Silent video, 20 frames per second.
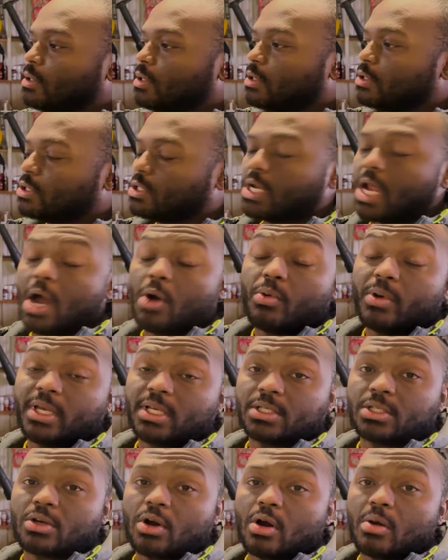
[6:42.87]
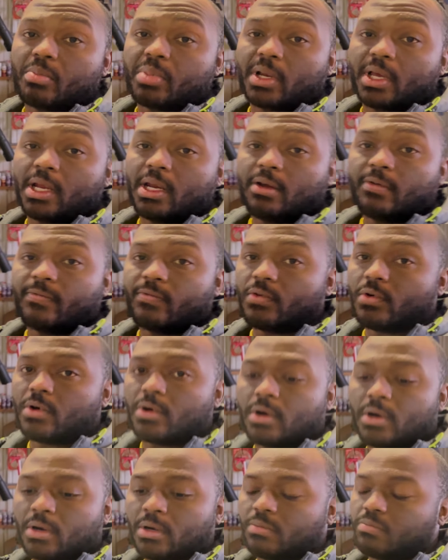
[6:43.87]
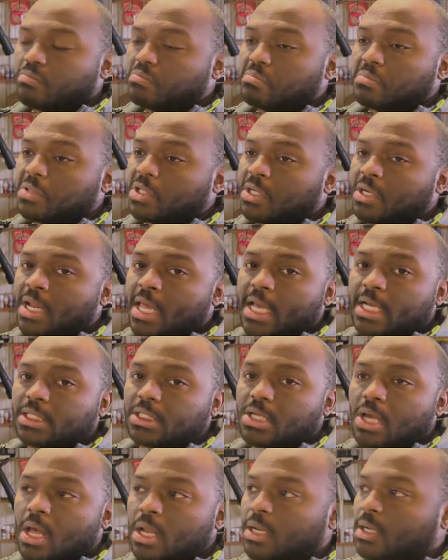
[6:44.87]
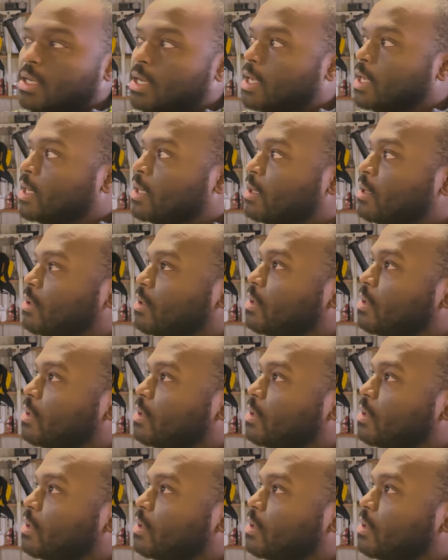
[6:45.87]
So now we can start planning for the next holiday.